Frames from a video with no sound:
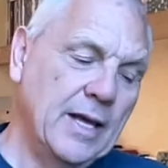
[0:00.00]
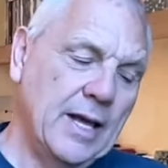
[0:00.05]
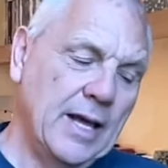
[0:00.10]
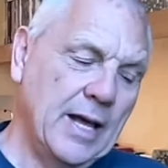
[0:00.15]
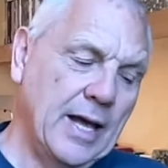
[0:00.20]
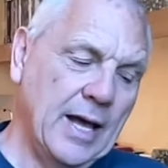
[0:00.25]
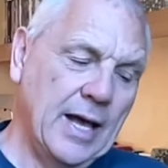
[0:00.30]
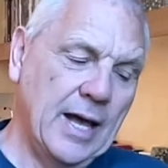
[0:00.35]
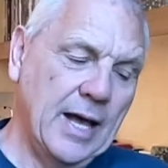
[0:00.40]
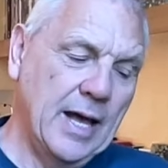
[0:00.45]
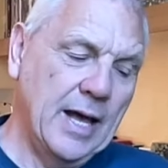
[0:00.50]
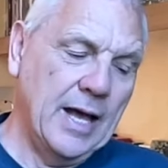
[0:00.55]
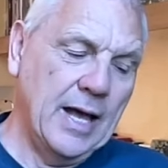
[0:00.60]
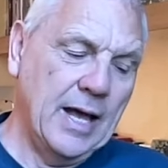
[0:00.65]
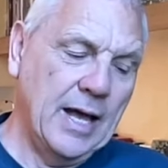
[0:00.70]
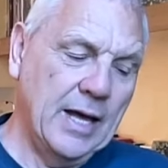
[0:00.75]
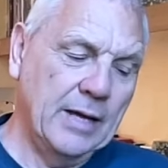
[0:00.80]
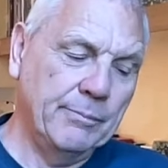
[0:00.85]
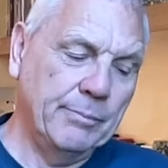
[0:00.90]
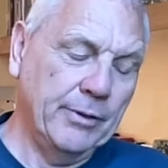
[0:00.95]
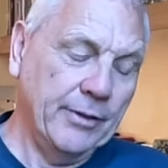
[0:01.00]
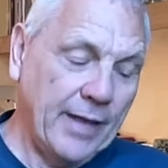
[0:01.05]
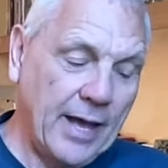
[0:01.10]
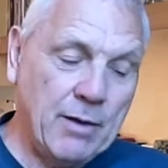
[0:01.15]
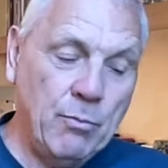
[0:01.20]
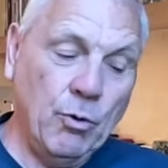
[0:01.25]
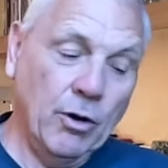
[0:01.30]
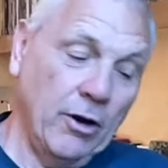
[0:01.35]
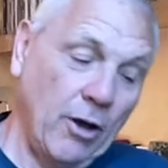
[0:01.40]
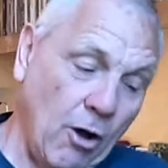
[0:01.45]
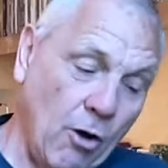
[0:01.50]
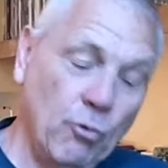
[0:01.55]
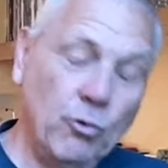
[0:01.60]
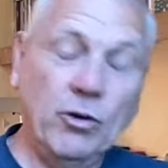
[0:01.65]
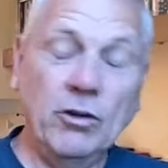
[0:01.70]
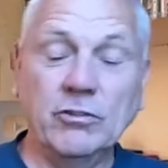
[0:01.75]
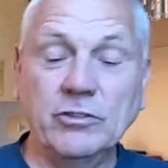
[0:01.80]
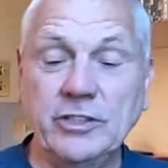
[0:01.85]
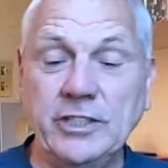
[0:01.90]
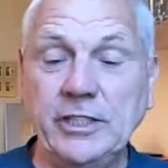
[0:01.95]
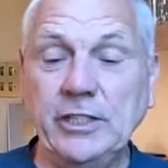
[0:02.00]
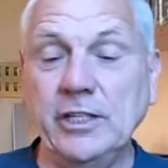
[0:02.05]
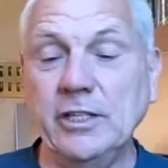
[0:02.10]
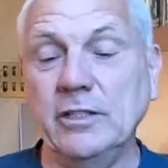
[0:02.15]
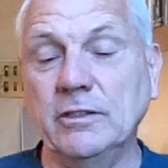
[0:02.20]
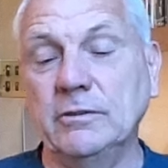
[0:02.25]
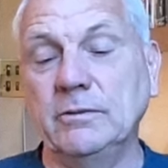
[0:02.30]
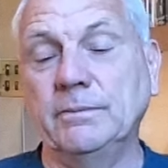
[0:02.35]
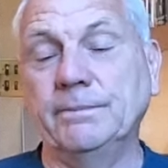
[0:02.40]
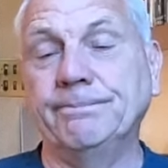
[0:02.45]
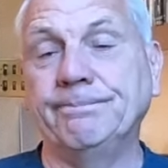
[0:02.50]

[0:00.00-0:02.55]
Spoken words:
But they want to hold on to you.